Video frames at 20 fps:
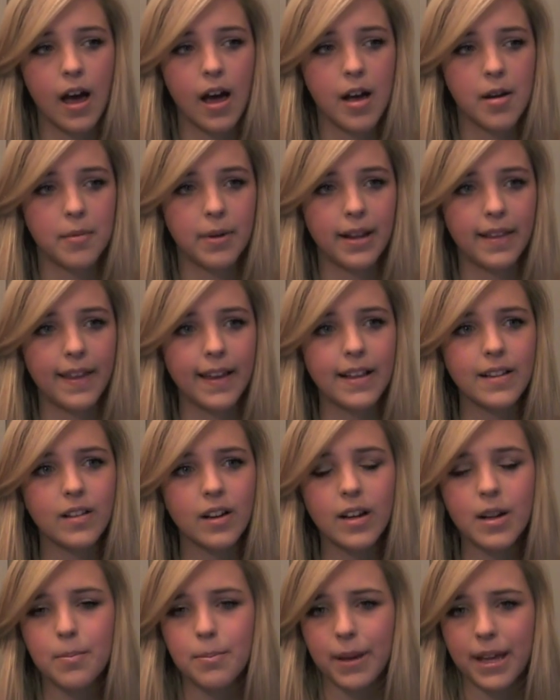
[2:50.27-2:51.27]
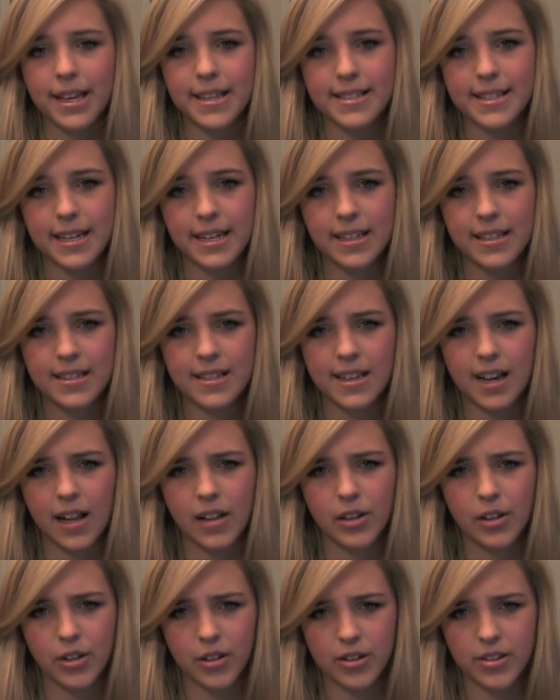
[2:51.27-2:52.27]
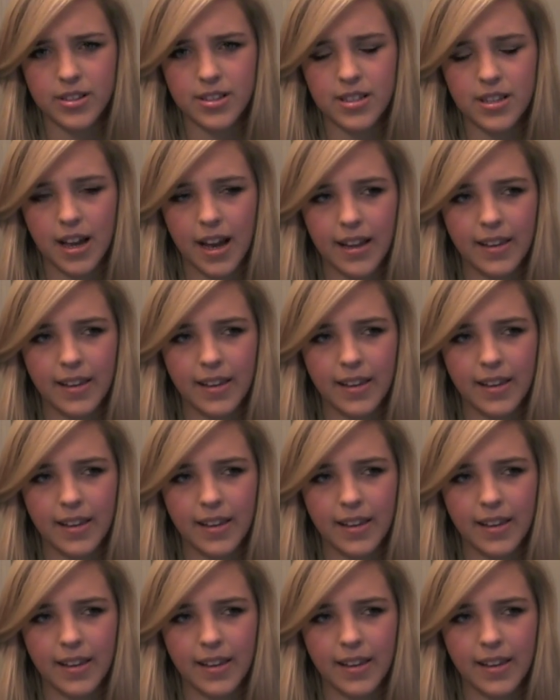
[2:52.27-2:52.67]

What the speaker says: I like a lot of basic colors.